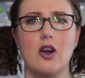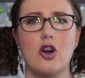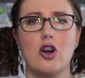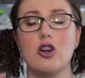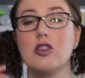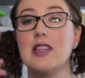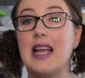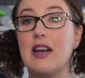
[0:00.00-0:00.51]

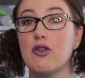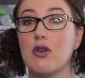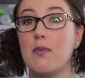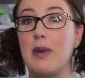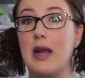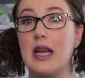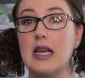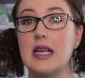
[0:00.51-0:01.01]
her later
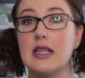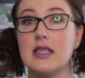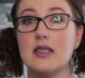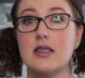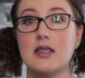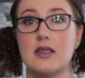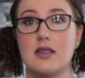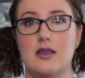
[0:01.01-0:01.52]

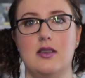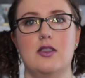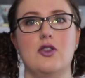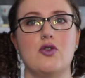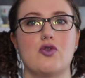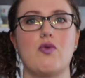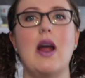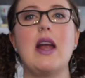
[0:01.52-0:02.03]
opinions.
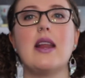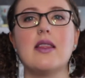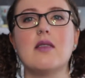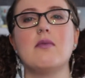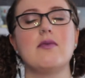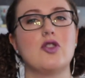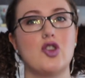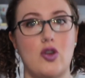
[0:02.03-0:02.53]
She was writing
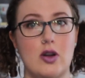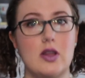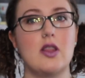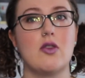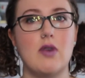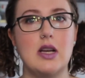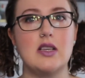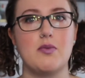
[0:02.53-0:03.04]
them during
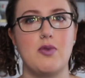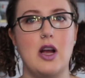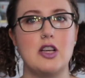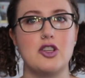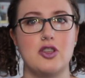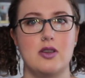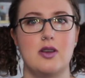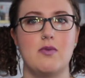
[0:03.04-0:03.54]
the Great
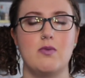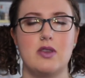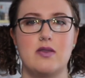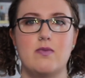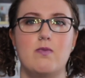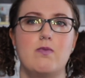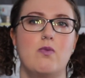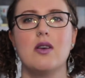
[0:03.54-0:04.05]
Depression and was